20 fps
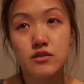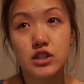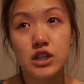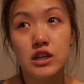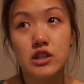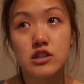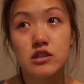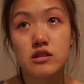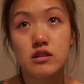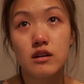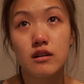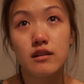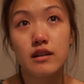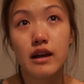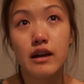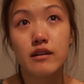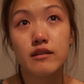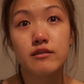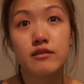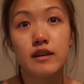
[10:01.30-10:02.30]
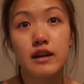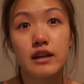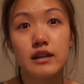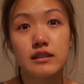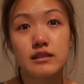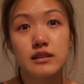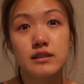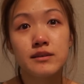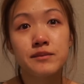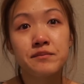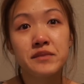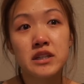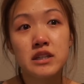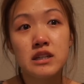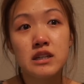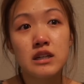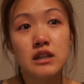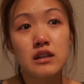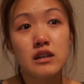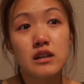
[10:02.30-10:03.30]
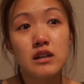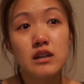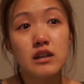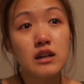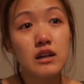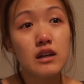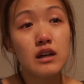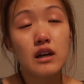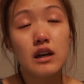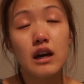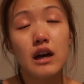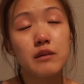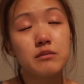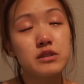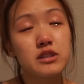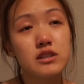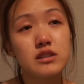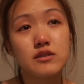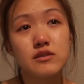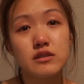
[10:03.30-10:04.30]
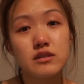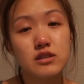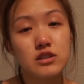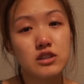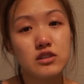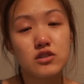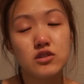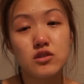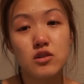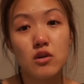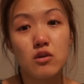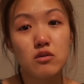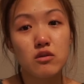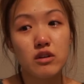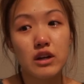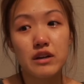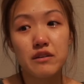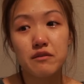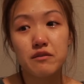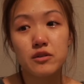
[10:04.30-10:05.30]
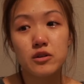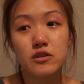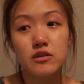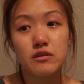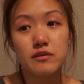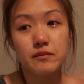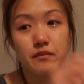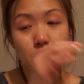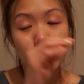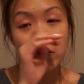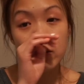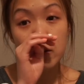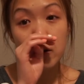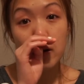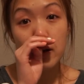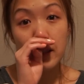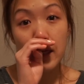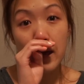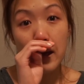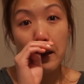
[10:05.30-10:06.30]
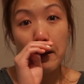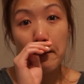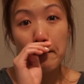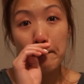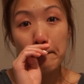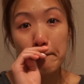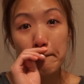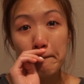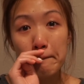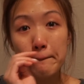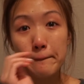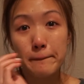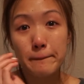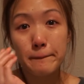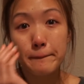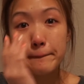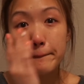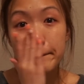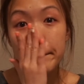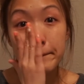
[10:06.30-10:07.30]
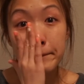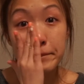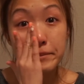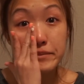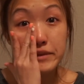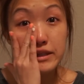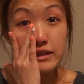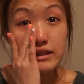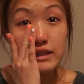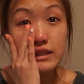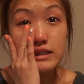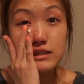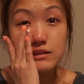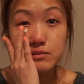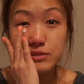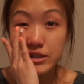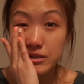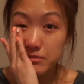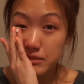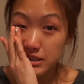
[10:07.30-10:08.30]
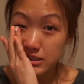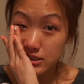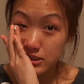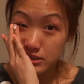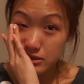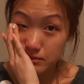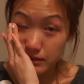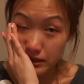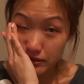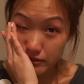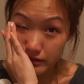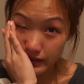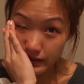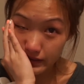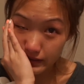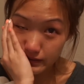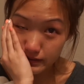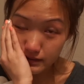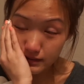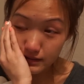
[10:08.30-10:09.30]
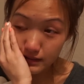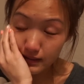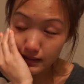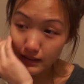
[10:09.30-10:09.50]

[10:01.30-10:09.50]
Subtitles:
changes in our life, and I'm just so grateful for all that. And that's pretty much to my rant.